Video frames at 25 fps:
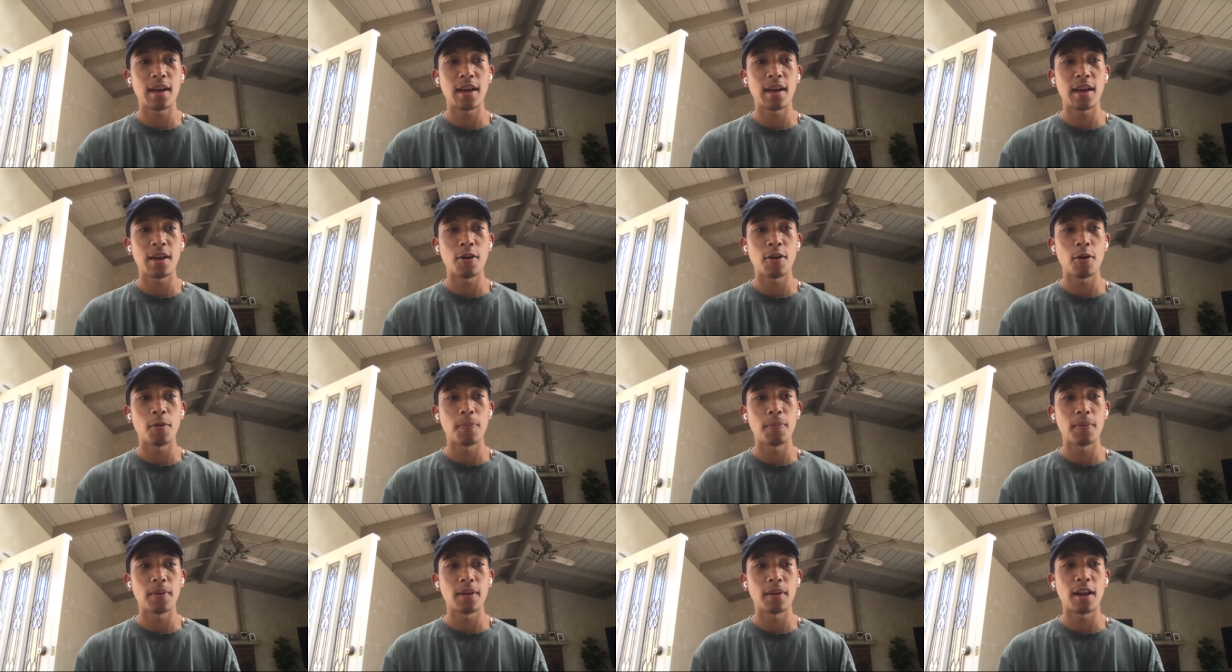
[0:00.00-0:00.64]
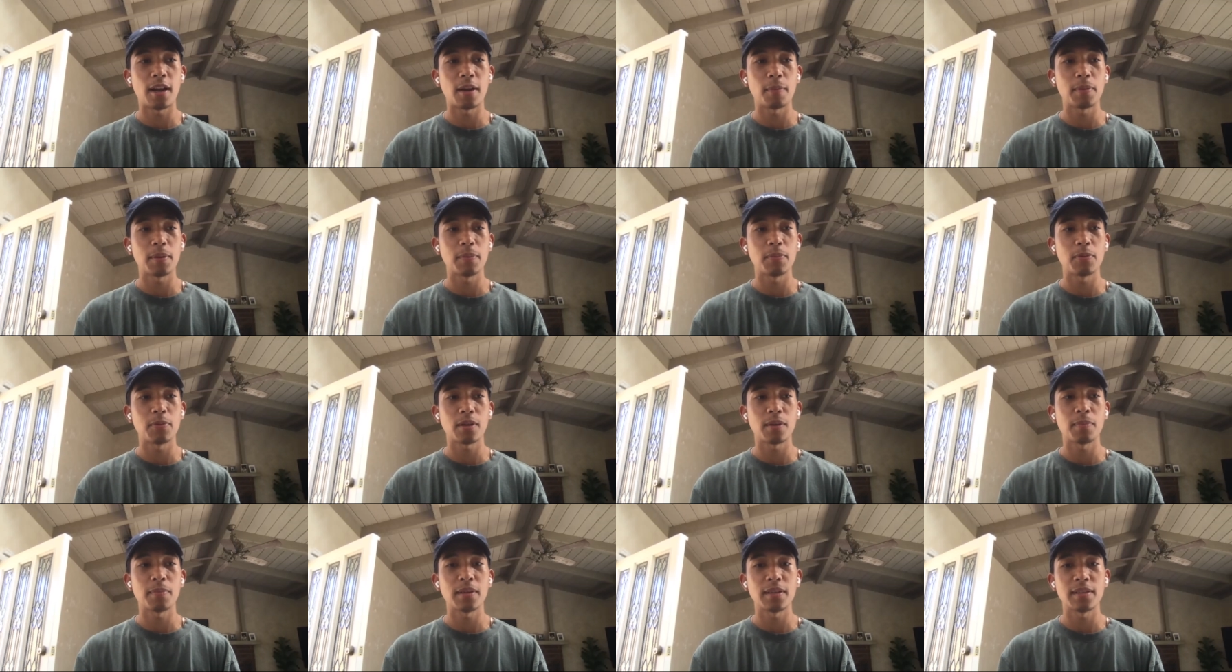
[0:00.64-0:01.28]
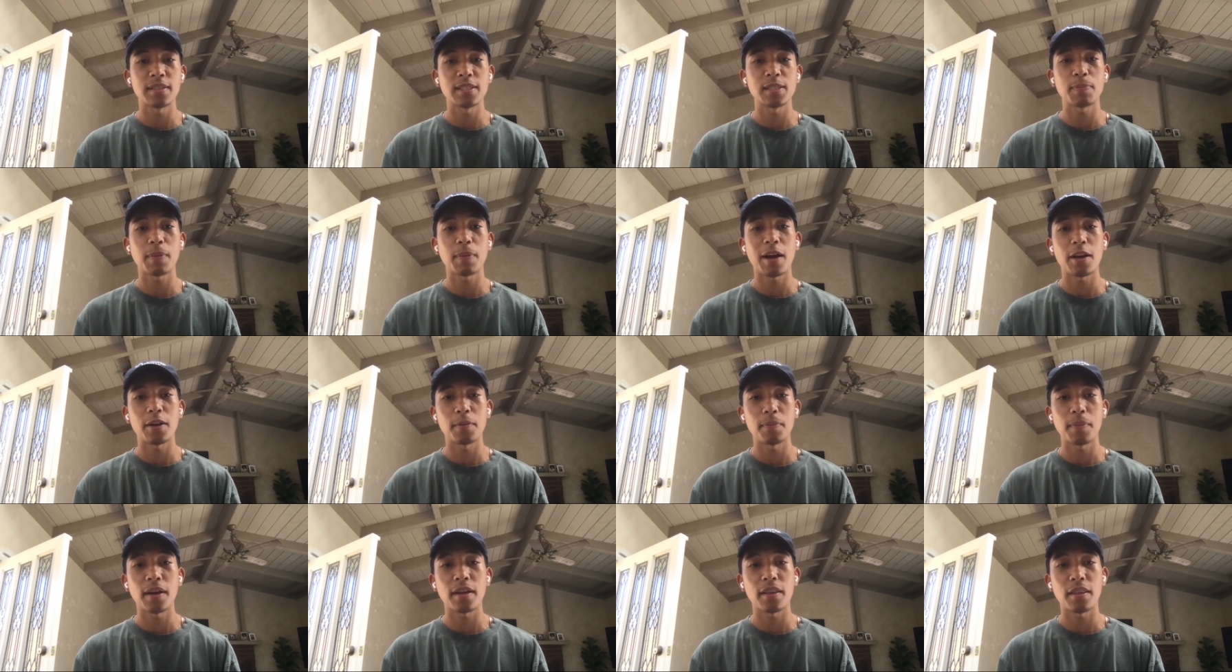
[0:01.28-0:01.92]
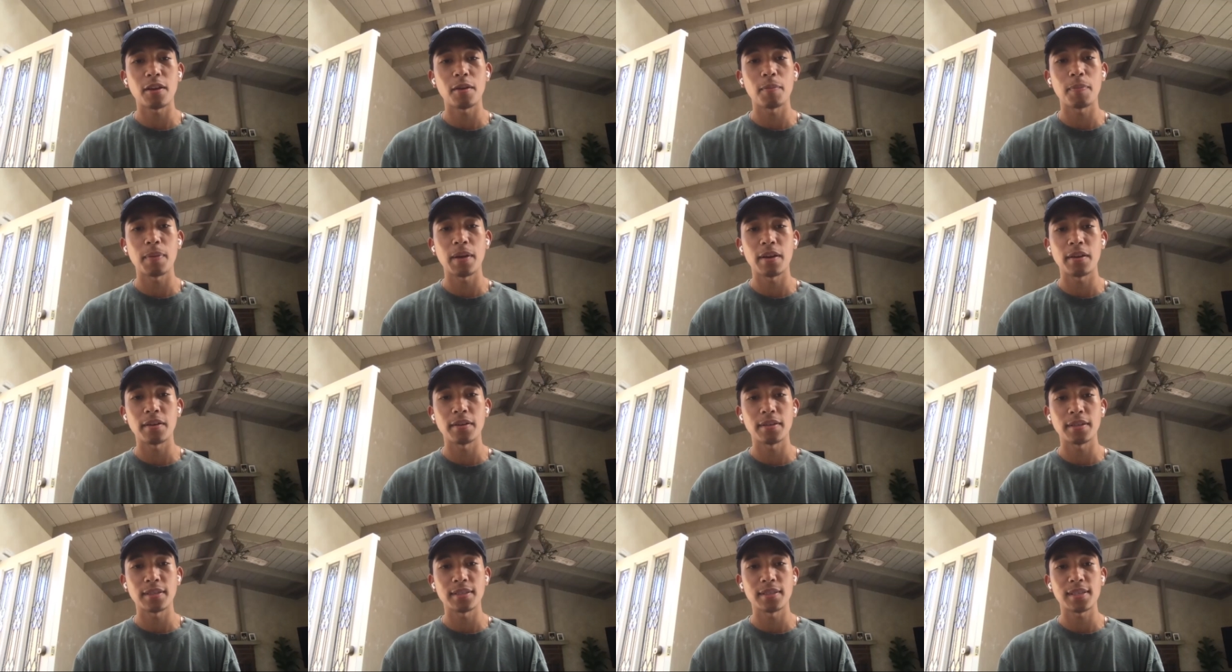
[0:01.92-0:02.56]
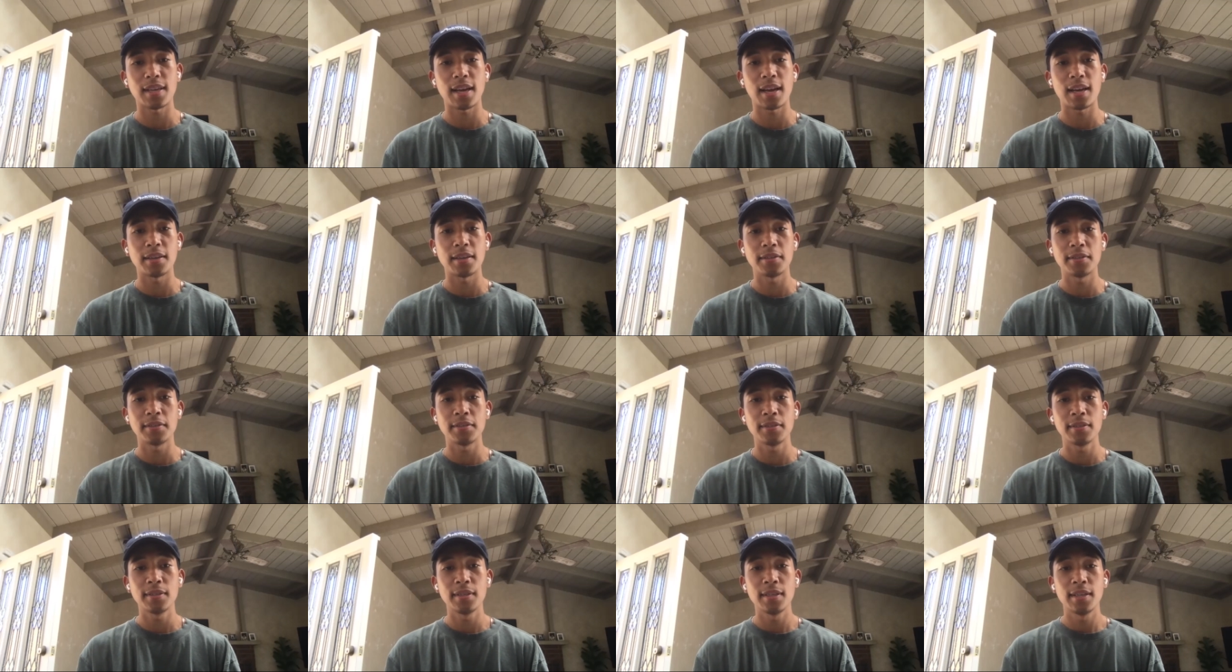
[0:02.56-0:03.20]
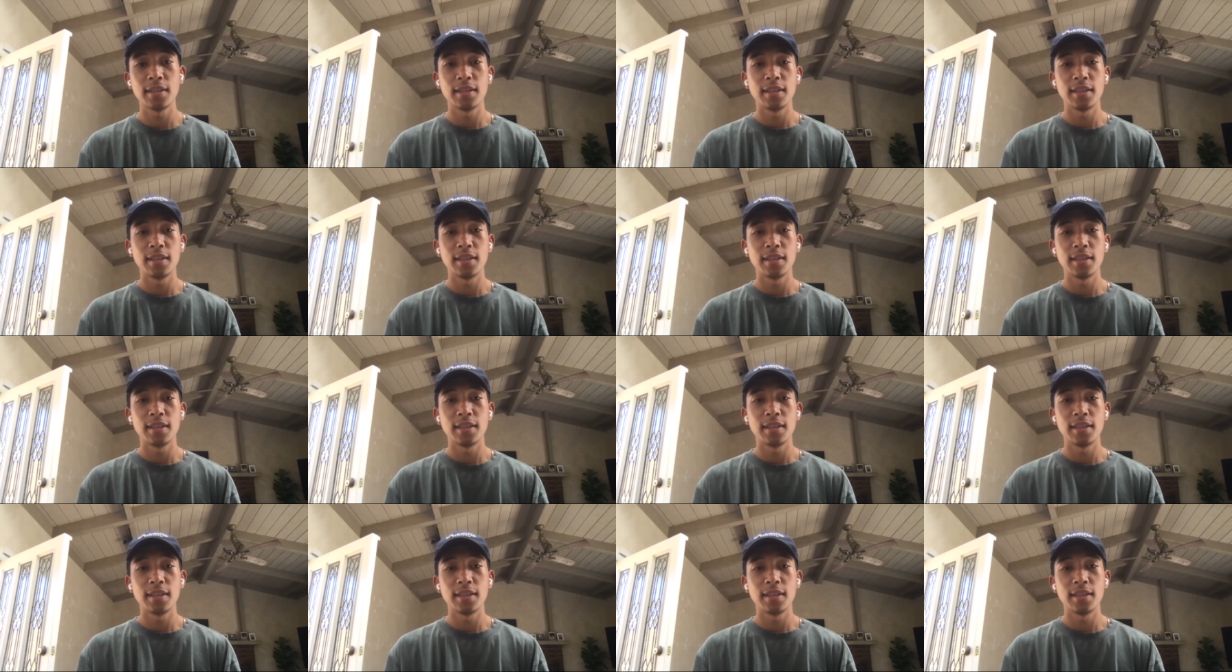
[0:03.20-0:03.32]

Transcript: I hope a lot of people can be inspired by their parenting style.